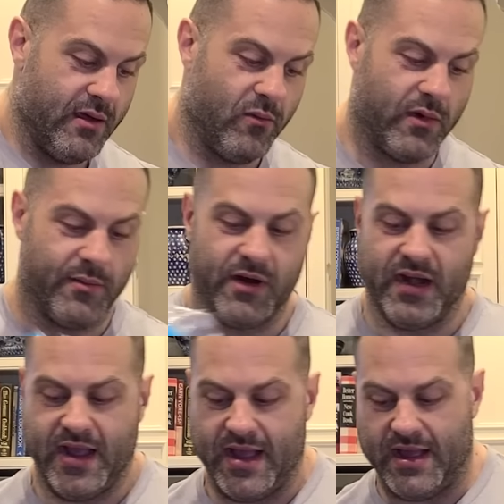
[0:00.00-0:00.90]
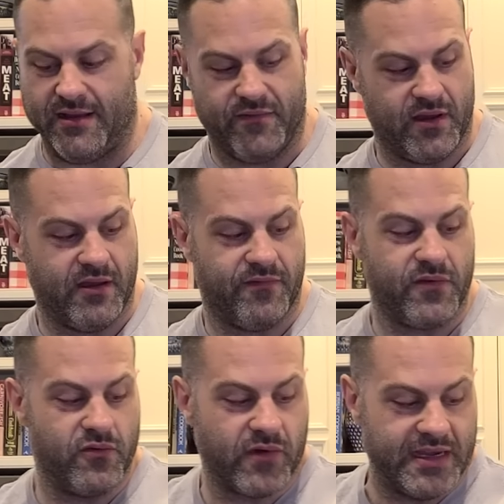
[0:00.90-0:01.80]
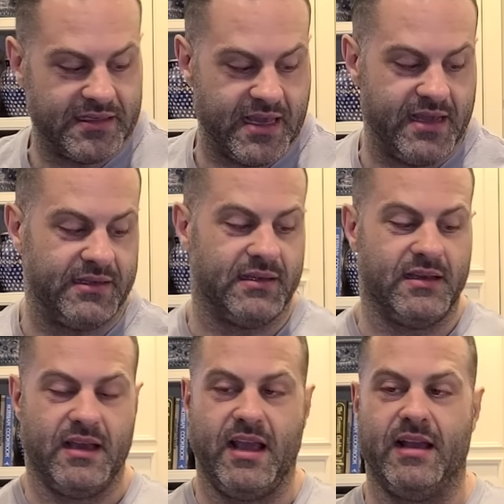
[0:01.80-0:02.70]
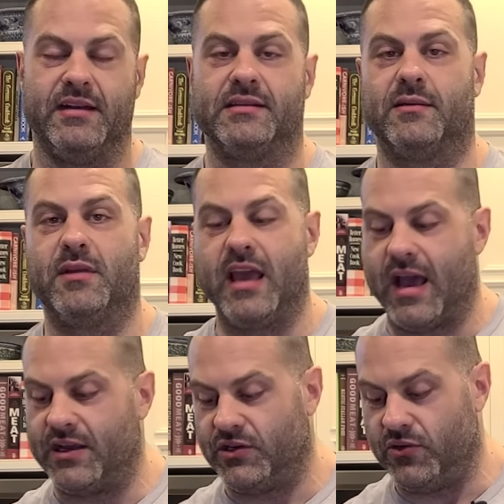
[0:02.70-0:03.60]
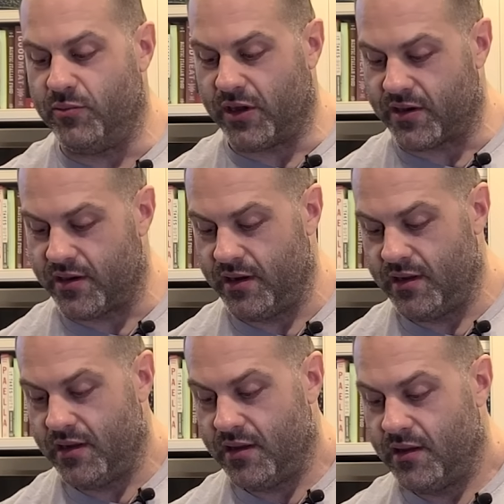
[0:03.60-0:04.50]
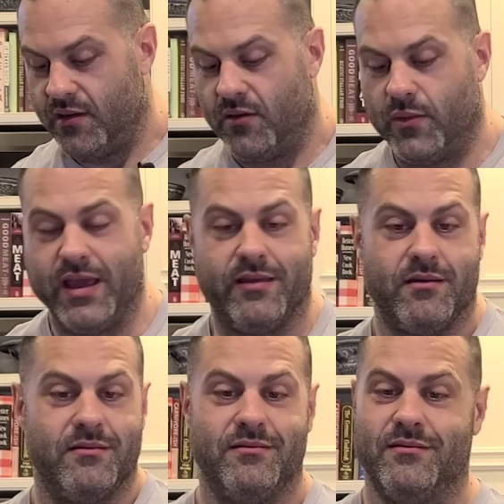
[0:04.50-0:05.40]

one I'm gonna have a few rice cakes and some cashew butter with.